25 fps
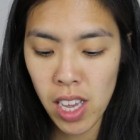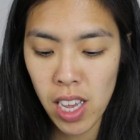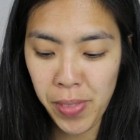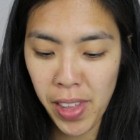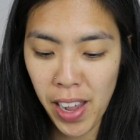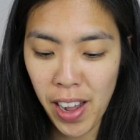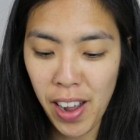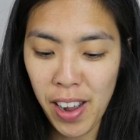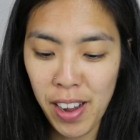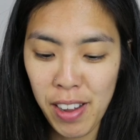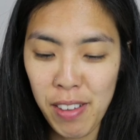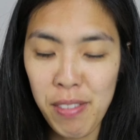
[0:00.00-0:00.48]

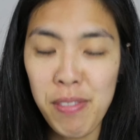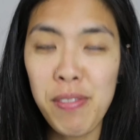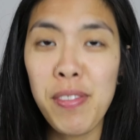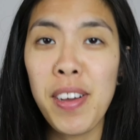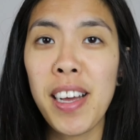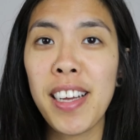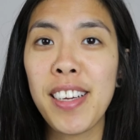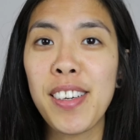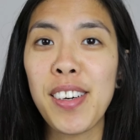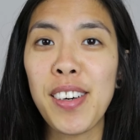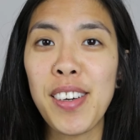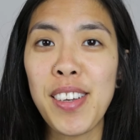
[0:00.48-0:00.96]
that I've
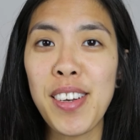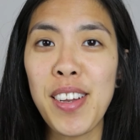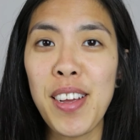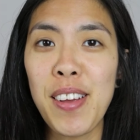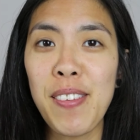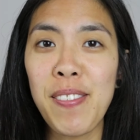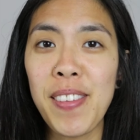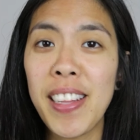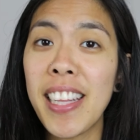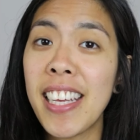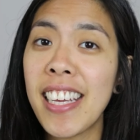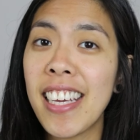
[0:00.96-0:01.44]
gotten
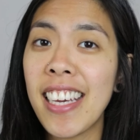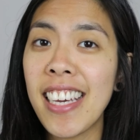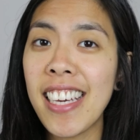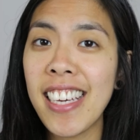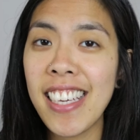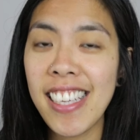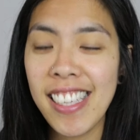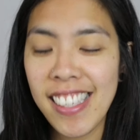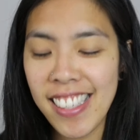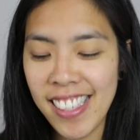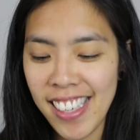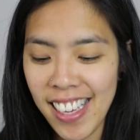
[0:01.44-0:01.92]
over the
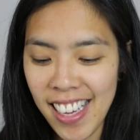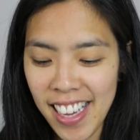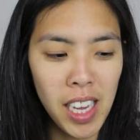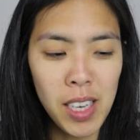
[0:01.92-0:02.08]
years,